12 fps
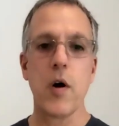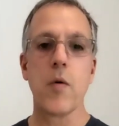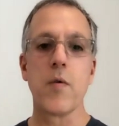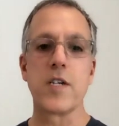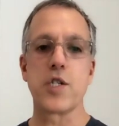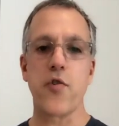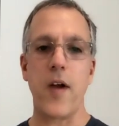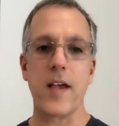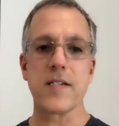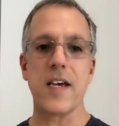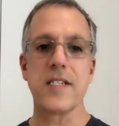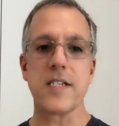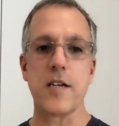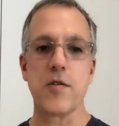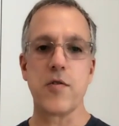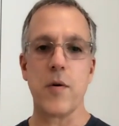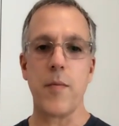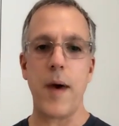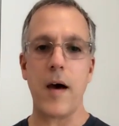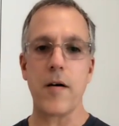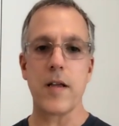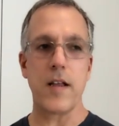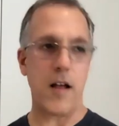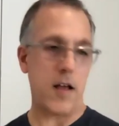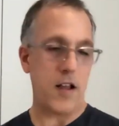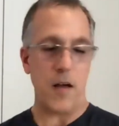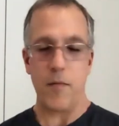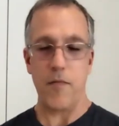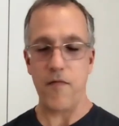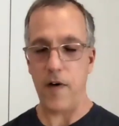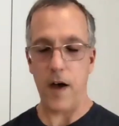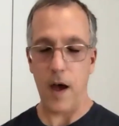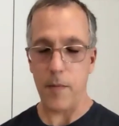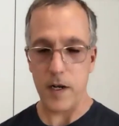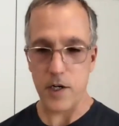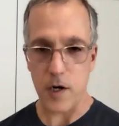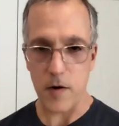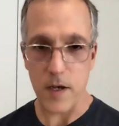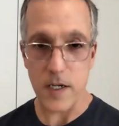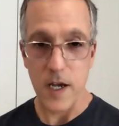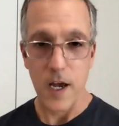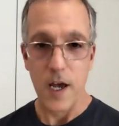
which translates into about, and I'm happy to share this,